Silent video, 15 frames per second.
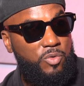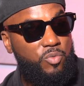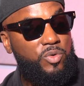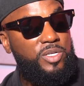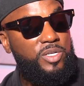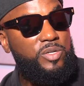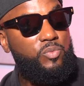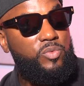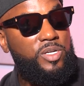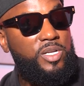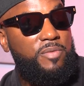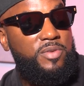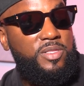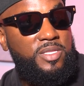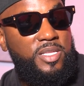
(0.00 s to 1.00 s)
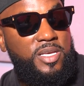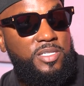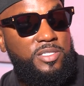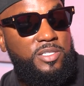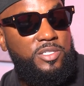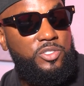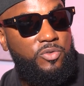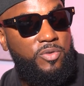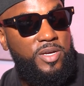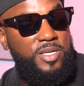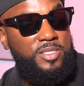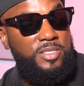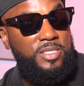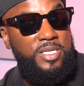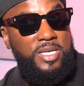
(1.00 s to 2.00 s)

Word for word: when when everything's distressed.